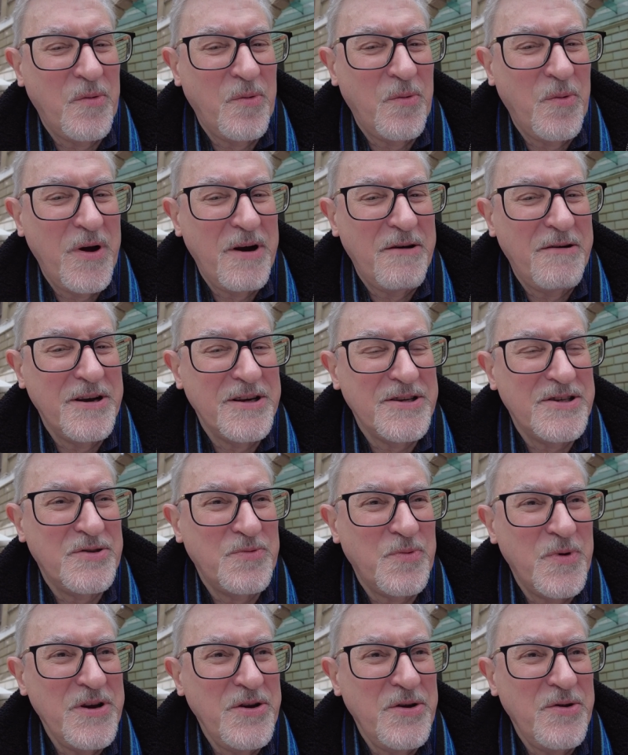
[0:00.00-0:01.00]
whereas
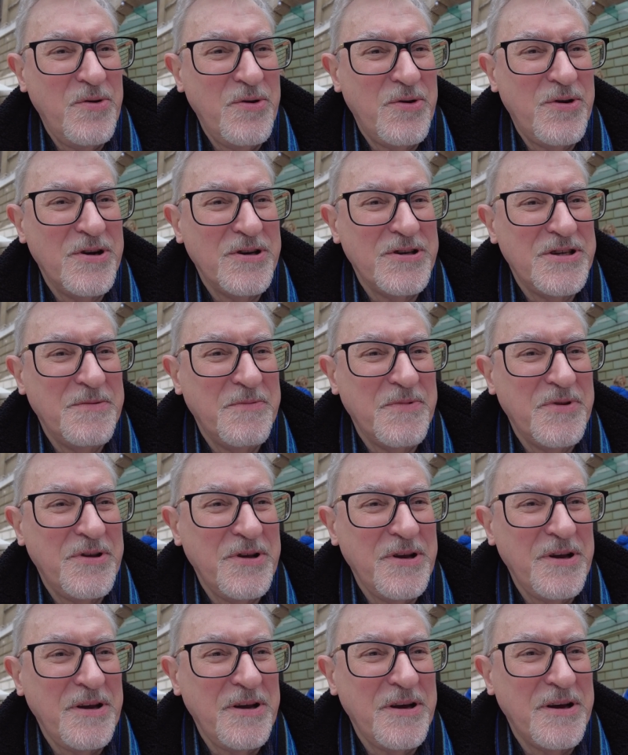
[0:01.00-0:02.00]
when you look at some of
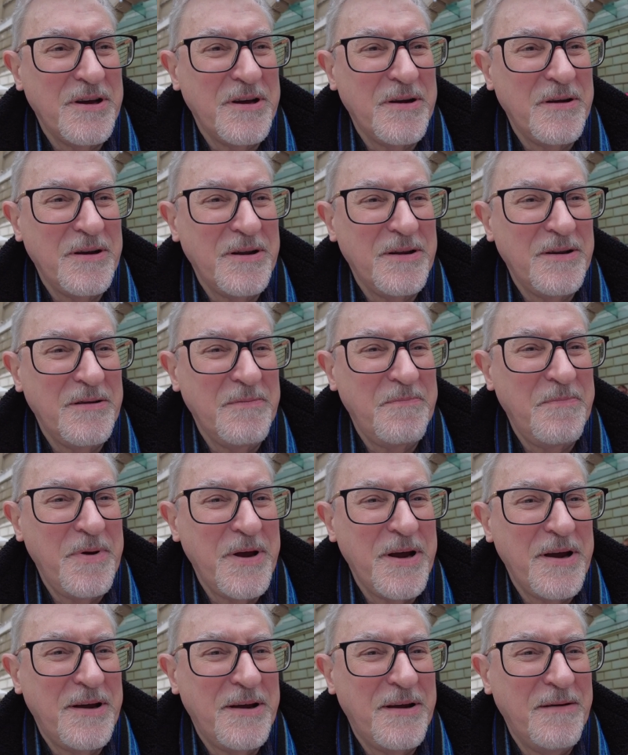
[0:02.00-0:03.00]
the
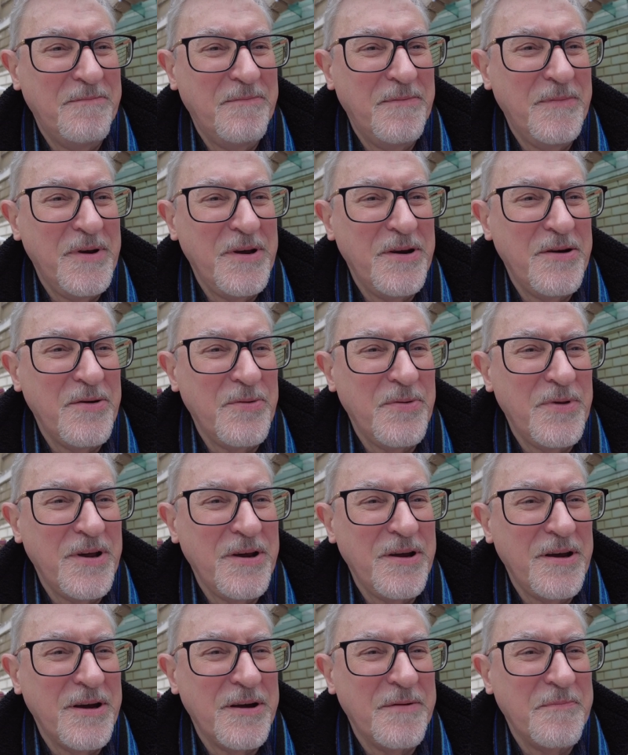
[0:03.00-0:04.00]
big, you know,
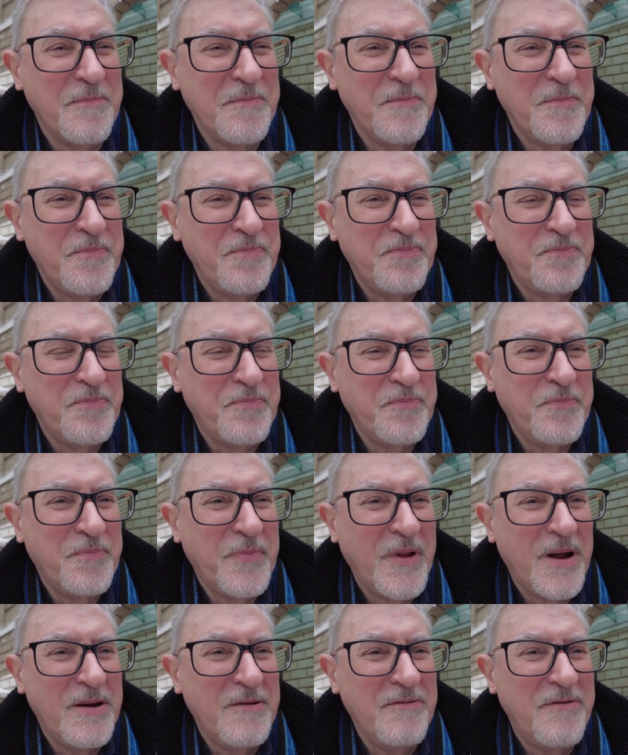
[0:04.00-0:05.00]
the
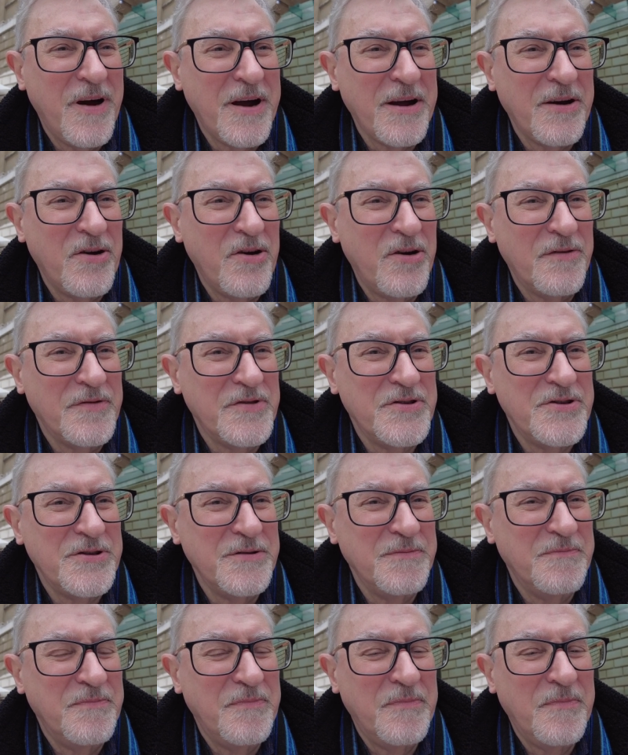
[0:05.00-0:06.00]
Van Goghs
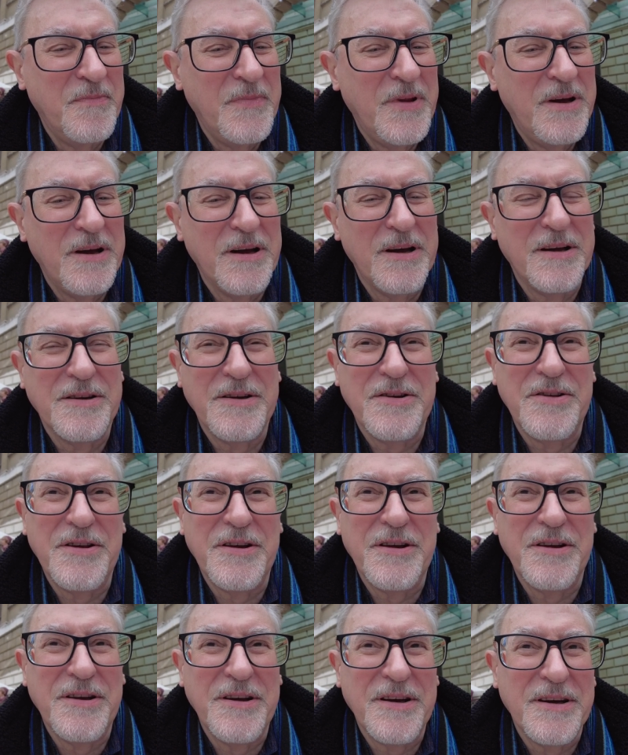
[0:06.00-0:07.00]
and
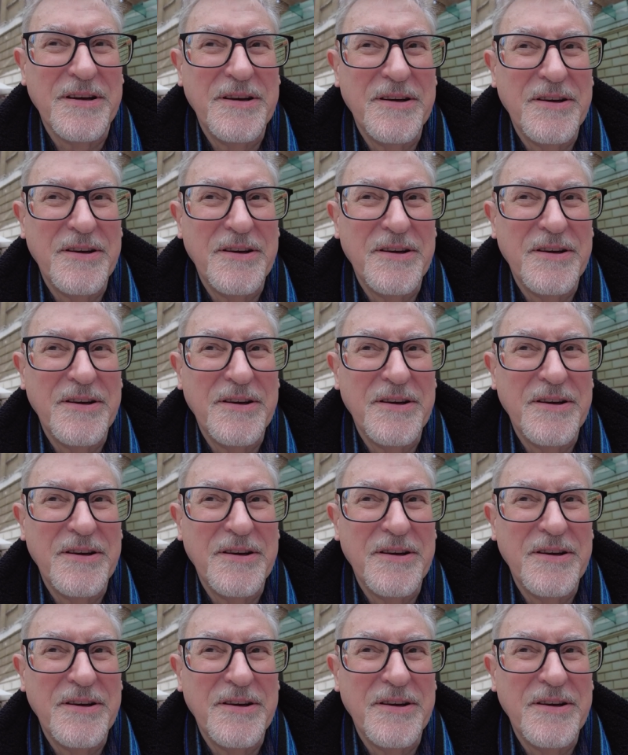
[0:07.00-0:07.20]
the